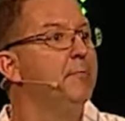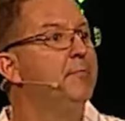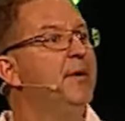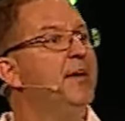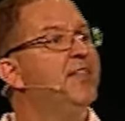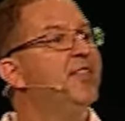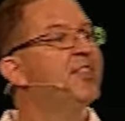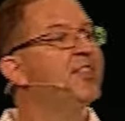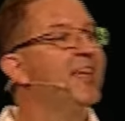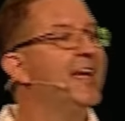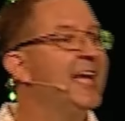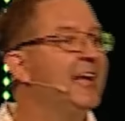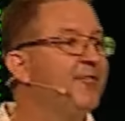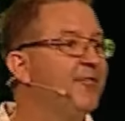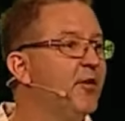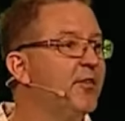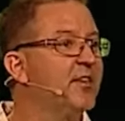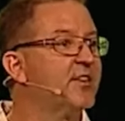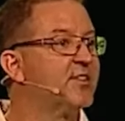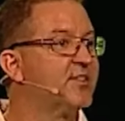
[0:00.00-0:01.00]
Be
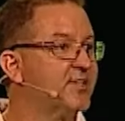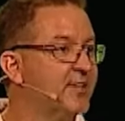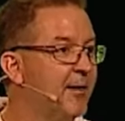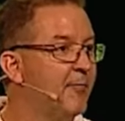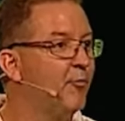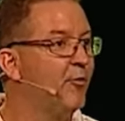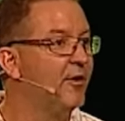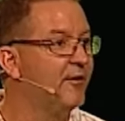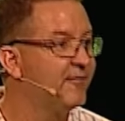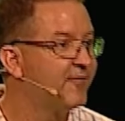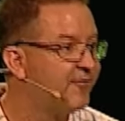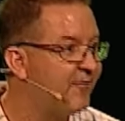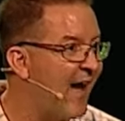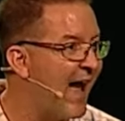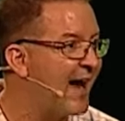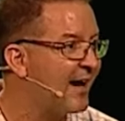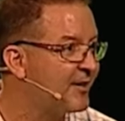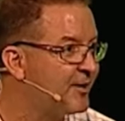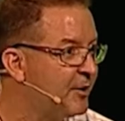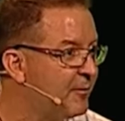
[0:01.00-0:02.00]
thankful that someone
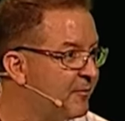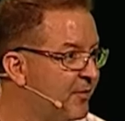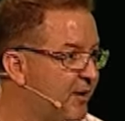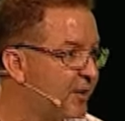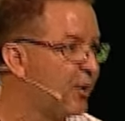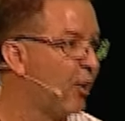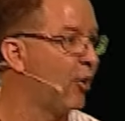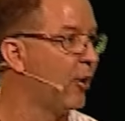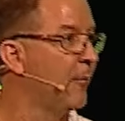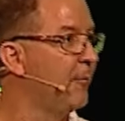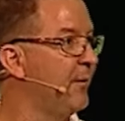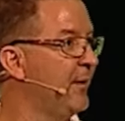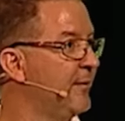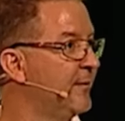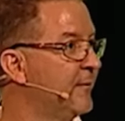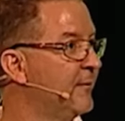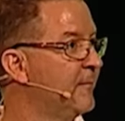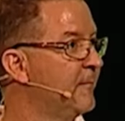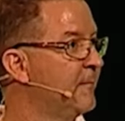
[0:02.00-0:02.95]
vacuumed the carpet.